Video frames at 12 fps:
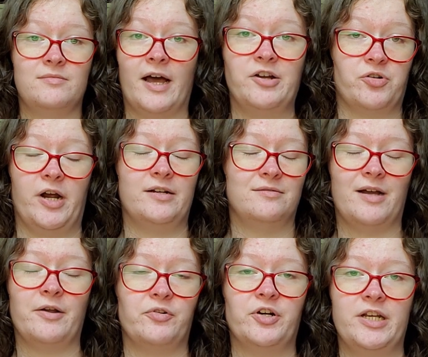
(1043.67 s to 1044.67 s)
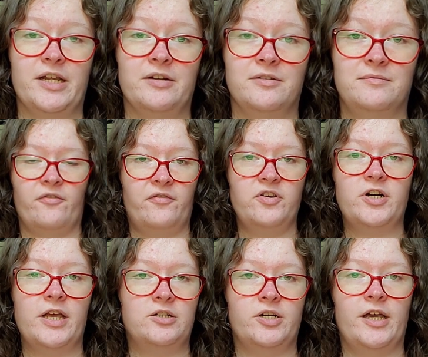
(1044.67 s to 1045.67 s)
I tried. I really did. The
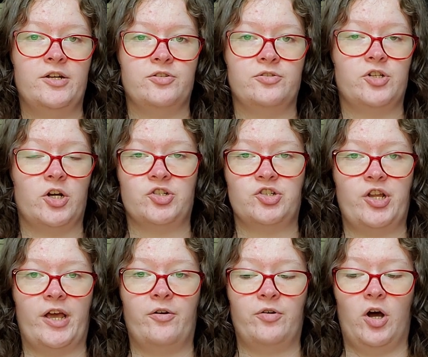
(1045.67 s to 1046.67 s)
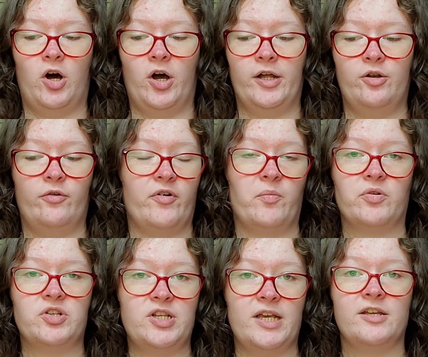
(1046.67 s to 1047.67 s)
Philae lander touched down on November
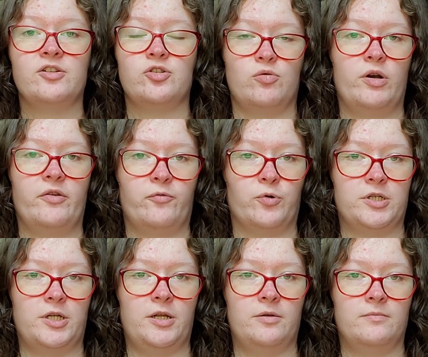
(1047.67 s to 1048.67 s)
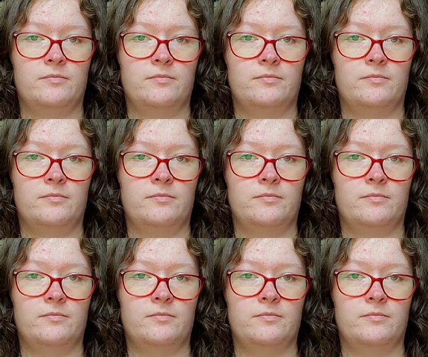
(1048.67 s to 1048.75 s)
2nd, 2014.